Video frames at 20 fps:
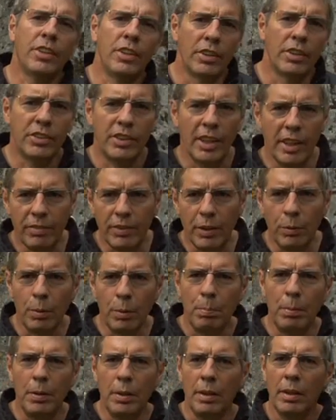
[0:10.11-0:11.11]
your safety would
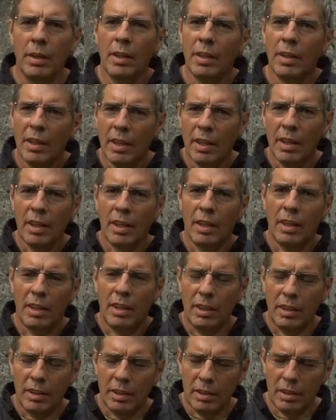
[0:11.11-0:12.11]
be
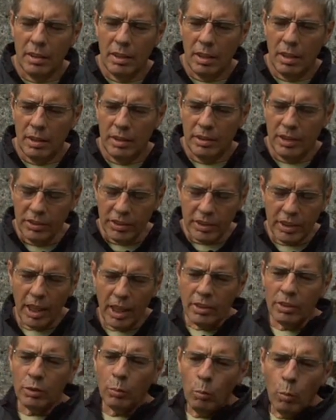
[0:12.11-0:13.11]

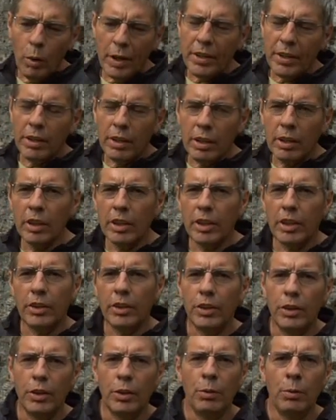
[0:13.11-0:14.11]
discuss what you're going to
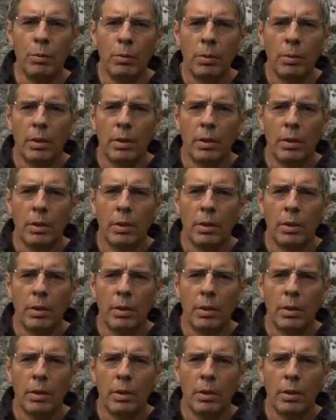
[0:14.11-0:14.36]
do